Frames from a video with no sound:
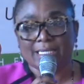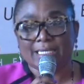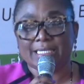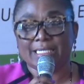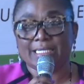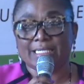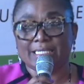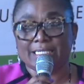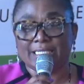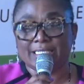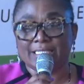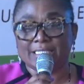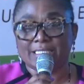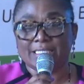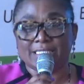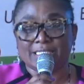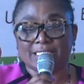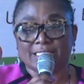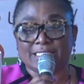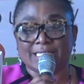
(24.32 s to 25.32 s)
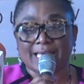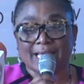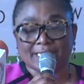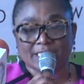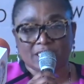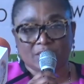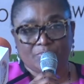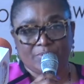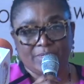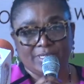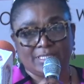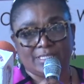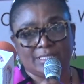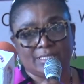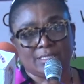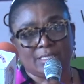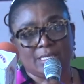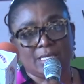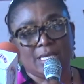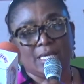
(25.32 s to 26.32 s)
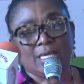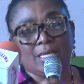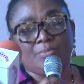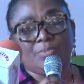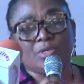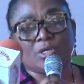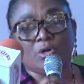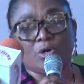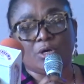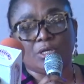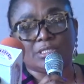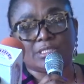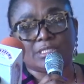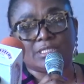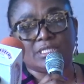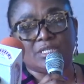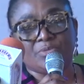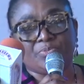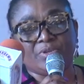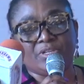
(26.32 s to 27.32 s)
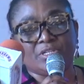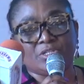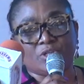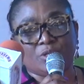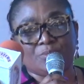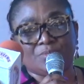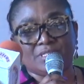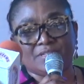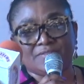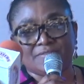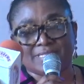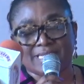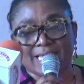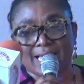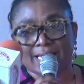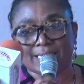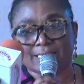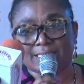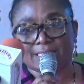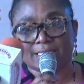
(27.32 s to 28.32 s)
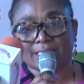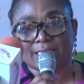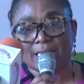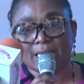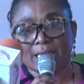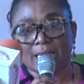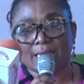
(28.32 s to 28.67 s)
in the tax space because the presumptive tax,